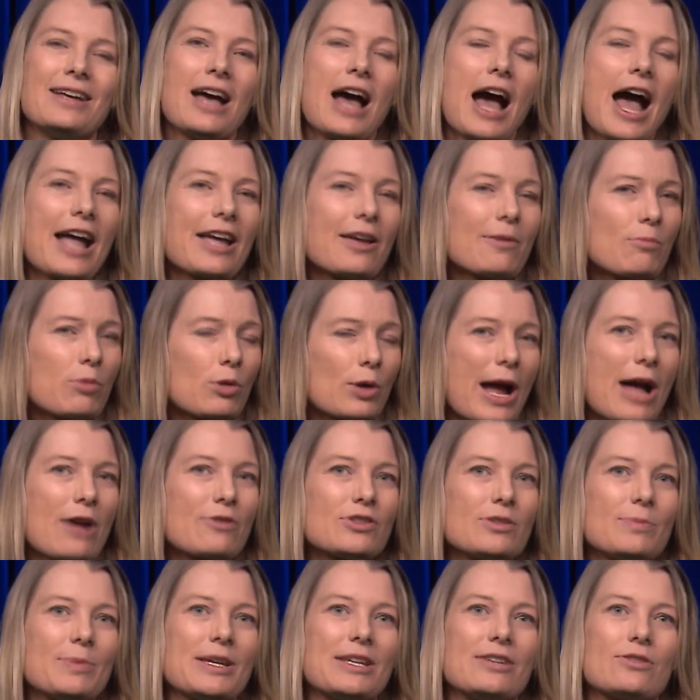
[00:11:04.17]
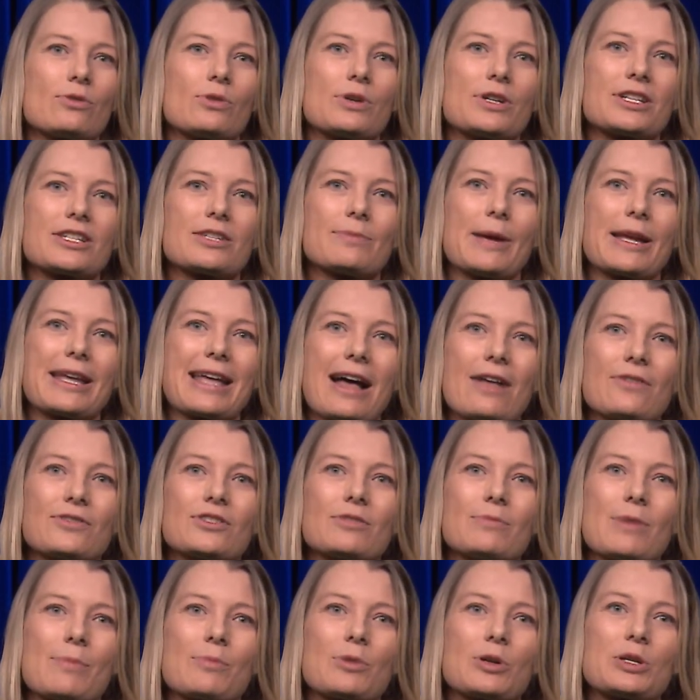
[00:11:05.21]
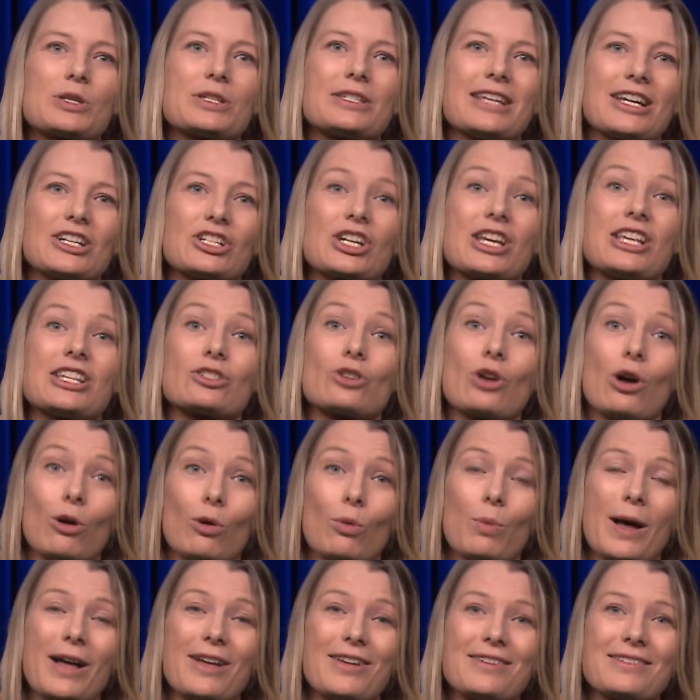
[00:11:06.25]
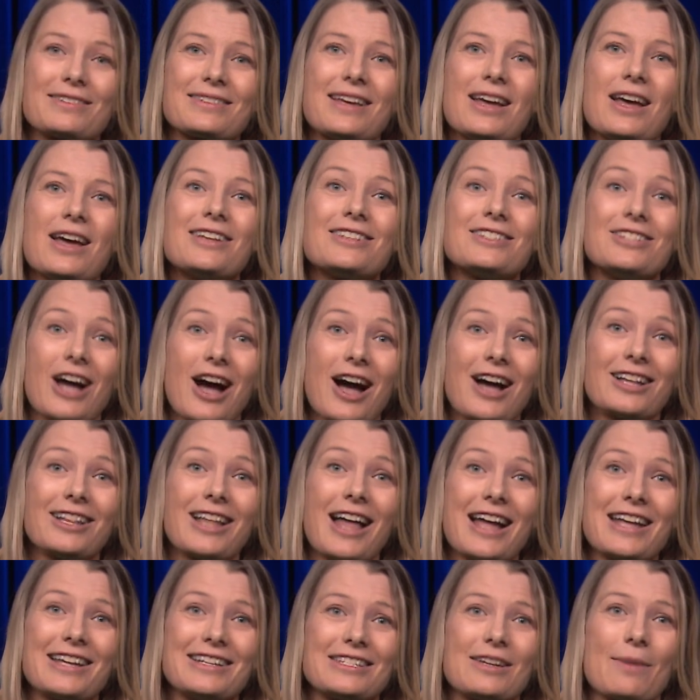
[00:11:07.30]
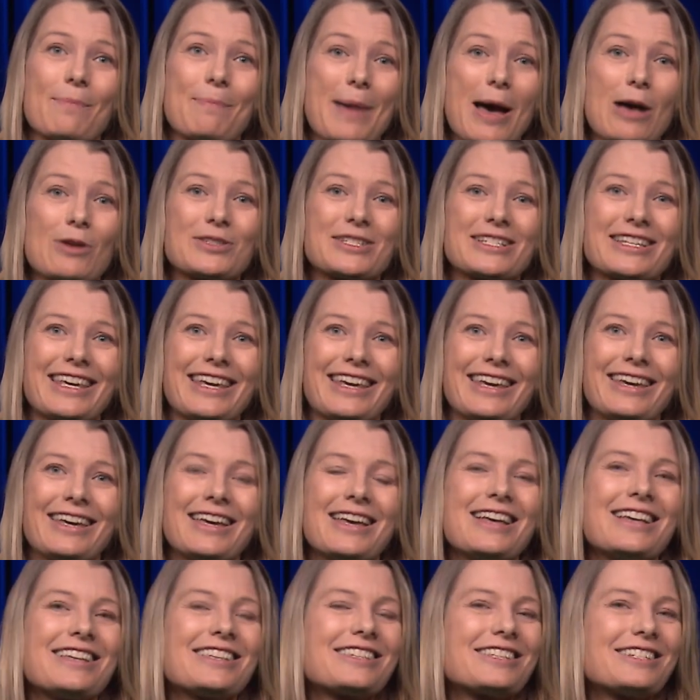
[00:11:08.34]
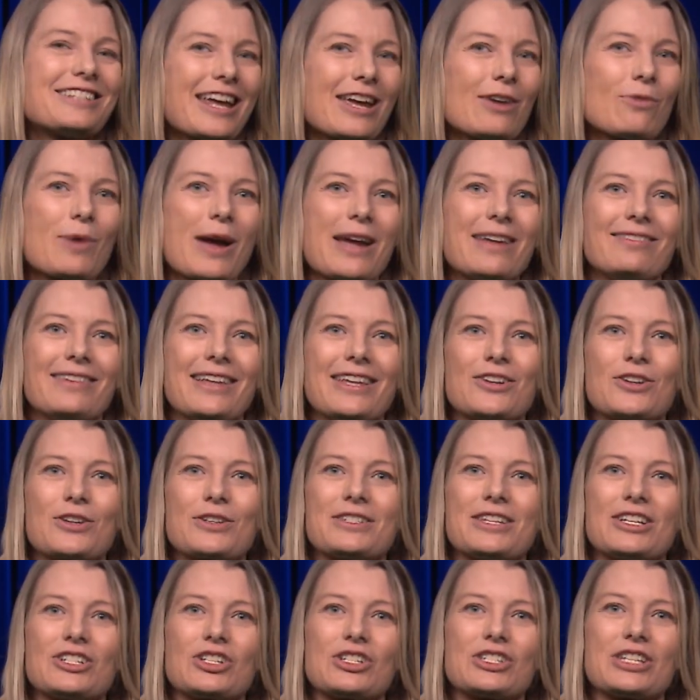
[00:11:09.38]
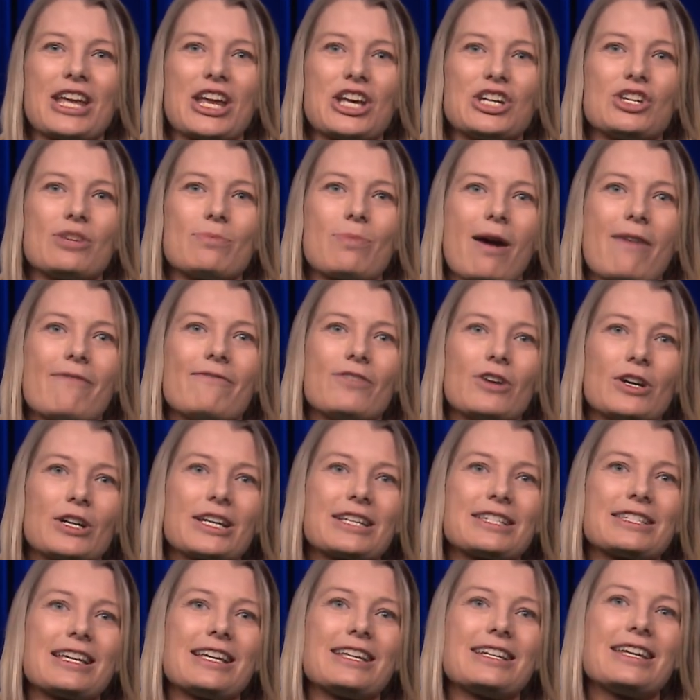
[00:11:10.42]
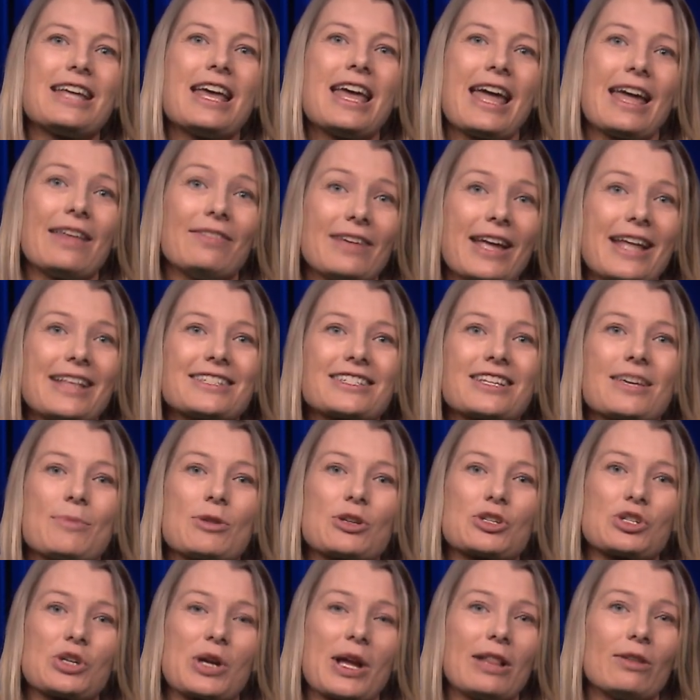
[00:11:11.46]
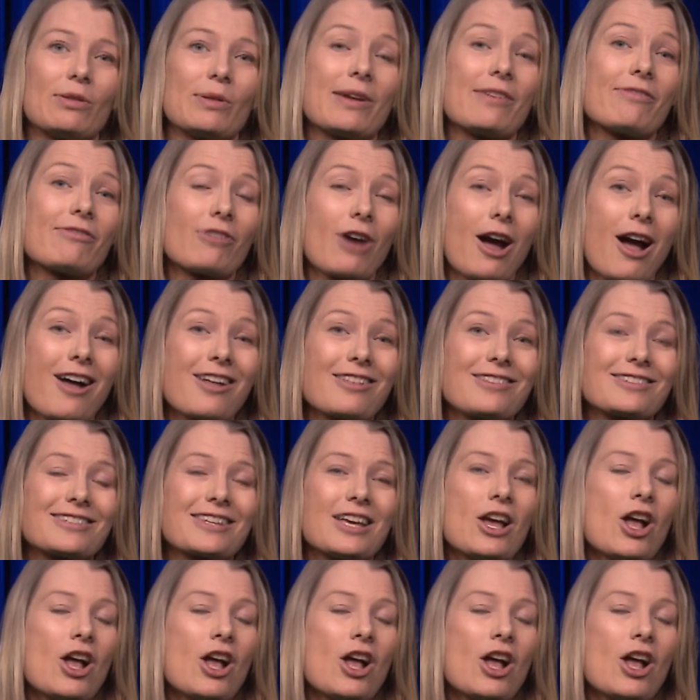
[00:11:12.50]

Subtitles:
I am proud to be endorsed by council members such as Colwells, Zahalai and Dembowski, statewide leaders such as AG Bob Ferguson and Lands Commissioner Hillary Franz,